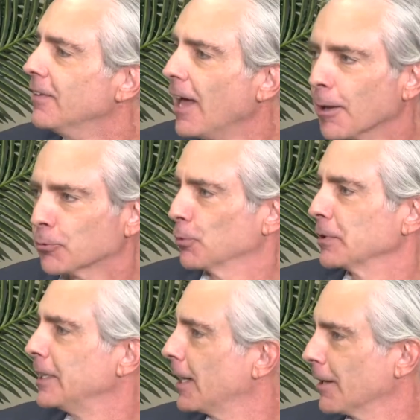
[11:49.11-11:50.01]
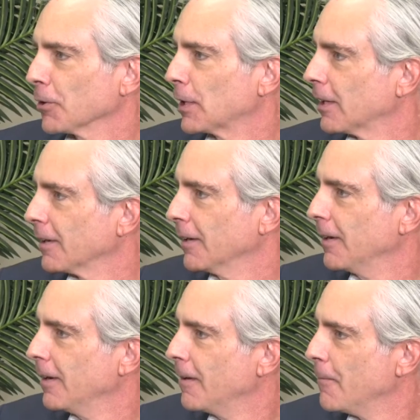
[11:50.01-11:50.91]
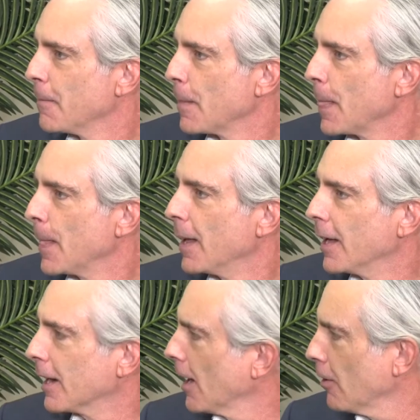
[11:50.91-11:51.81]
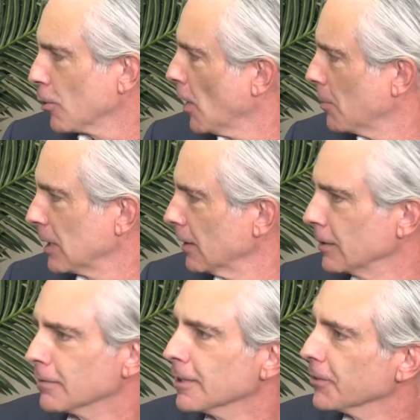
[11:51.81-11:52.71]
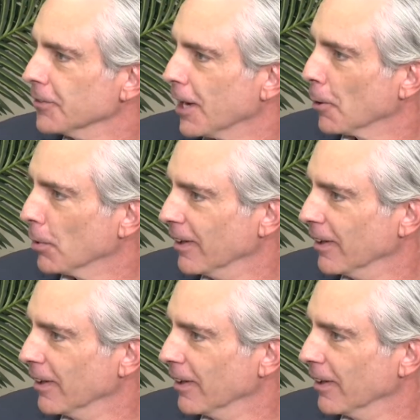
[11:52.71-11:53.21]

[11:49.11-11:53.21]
absolutely dead out there. I don't know how many lanes it is now, but